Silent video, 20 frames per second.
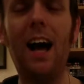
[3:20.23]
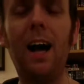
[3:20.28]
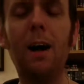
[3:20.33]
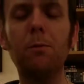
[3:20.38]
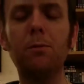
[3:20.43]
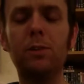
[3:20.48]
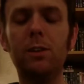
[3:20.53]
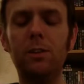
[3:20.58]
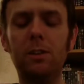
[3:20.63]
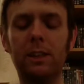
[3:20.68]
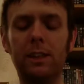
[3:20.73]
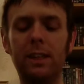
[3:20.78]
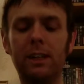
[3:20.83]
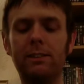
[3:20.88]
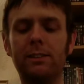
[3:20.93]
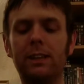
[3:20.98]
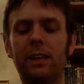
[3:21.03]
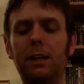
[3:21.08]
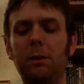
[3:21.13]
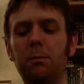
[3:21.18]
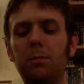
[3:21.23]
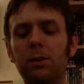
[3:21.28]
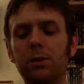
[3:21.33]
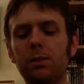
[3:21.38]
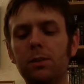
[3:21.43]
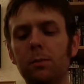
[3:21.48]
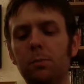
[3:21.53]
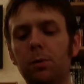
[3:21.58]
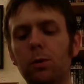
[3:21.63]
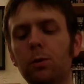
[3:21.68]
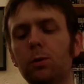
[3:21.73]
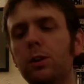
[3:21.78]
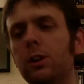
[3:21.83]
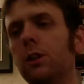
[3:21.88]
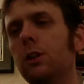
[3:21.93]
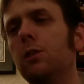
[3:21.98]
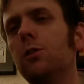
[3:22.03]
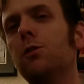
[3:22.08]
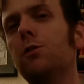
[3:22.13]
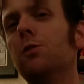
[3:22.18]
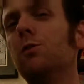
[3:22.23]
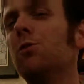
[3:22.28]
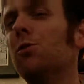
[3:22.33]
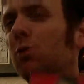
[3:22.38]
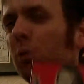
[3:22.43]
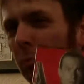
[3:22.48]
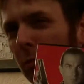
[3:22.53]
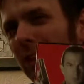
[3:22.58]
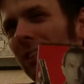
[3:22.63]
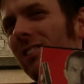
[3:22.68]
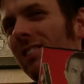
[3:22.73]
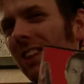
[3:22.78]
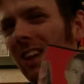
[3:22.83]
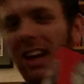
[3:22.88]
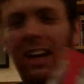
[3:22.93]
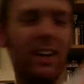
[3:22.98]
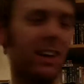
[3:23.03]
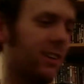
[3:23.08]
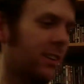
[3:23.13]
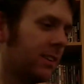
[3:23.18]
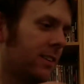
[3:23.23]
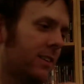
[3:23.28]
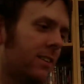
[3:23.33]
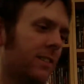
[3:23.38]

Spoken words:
Absolutely classic. He puts a pool cue through somebody's neck.